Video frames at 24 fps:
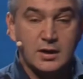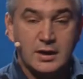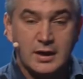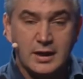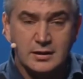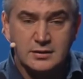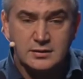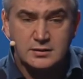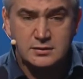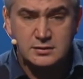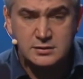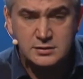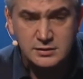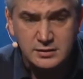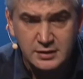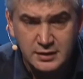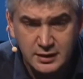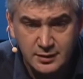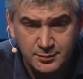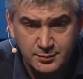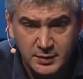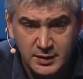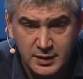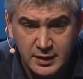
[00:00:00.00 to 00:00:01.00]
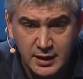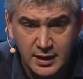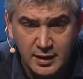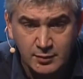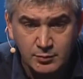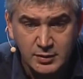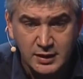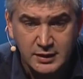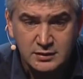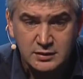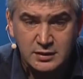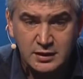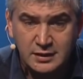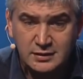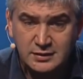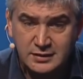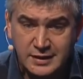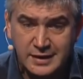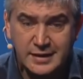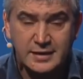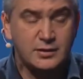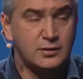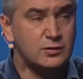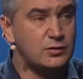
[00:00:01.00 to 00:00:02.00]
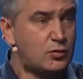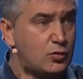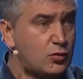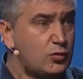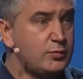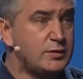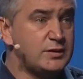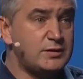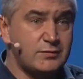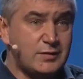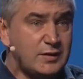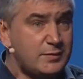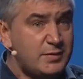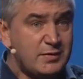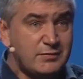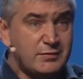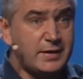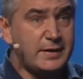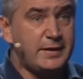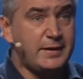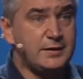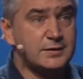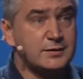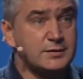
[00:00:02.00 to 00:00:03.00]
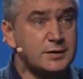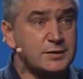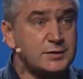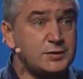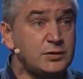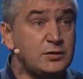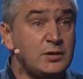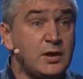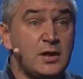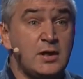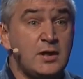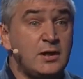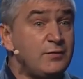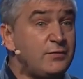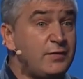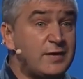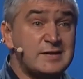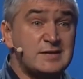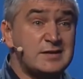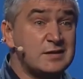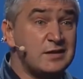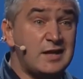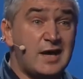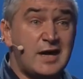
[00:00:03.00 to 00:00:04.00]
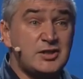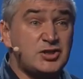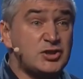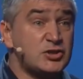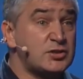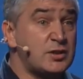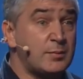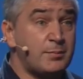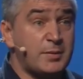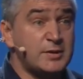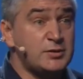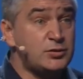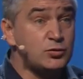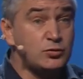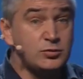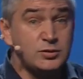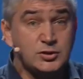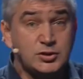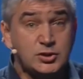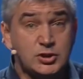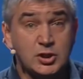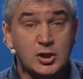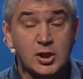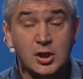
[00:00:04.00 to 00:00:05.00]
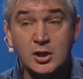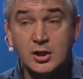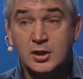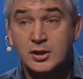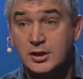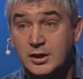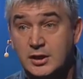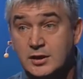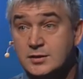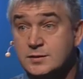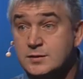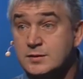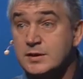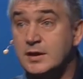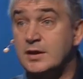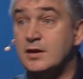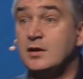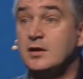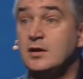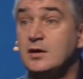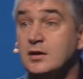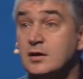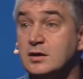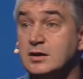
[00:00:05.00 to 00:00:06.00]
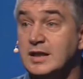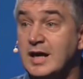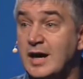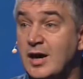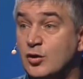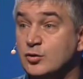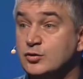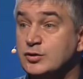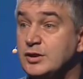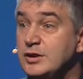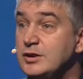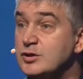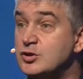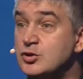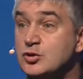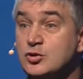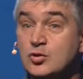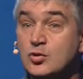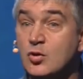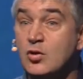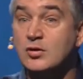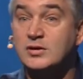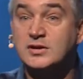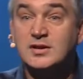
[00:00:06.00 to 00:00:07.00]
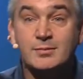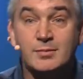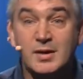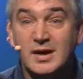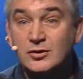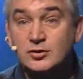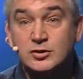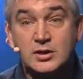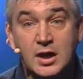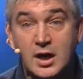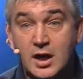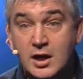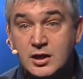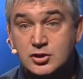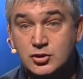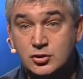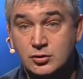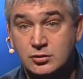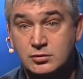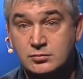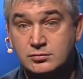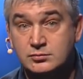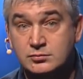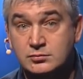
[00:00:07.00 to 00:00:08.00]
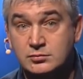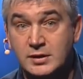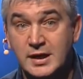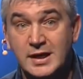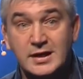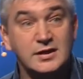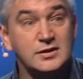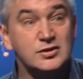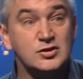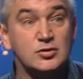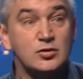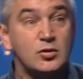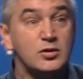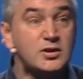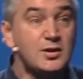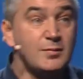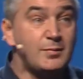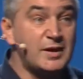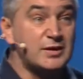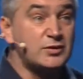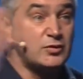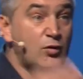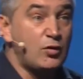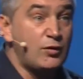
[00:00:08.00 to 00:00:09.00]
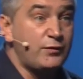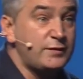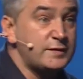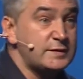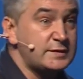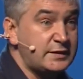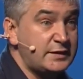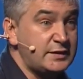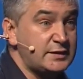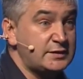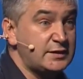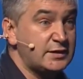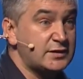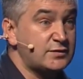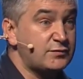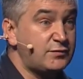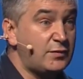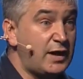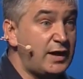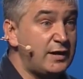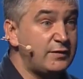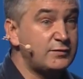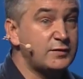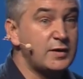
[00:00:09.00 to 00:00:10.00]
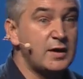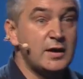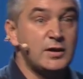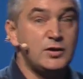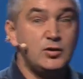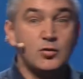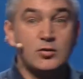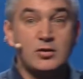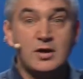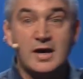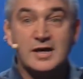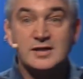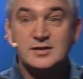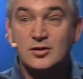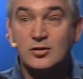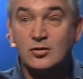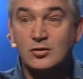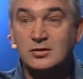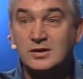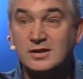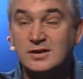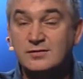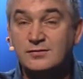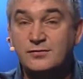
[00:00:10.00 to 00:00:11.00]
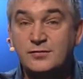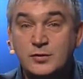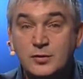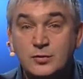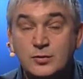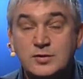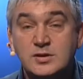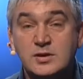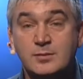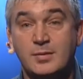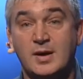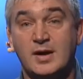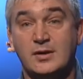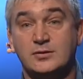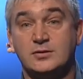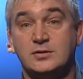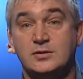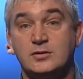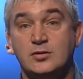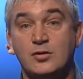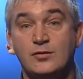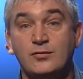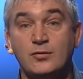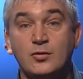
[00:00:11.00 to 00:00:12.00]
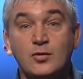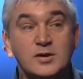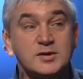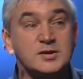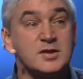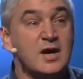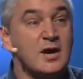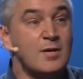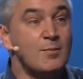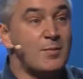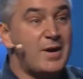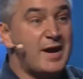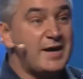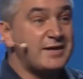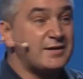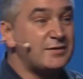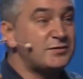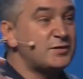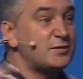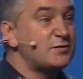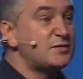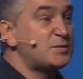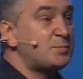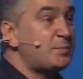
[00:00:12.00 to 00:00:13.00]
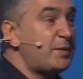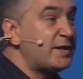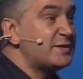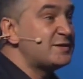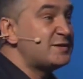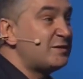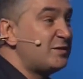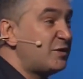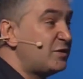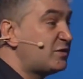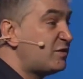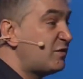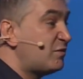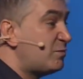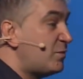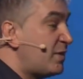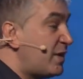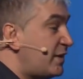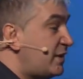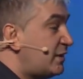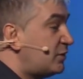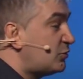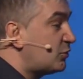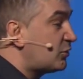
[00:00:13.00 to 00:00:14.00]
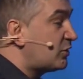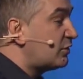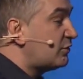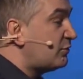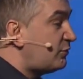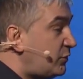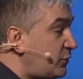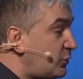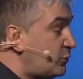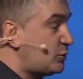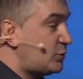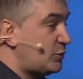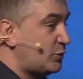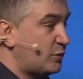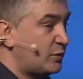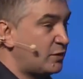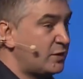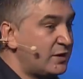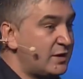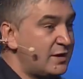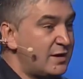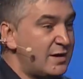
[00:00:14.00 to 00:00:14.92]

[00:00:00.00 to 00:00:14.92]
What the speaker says: at 3 p.m. at Grand Canyon Room. It will be very interesting. In fact, the largest opportunity in the cloud is not about Azure. And it's not about Office 365. You guys are all confused about it. Of course, Microsoft spends a lot of money to confuse you,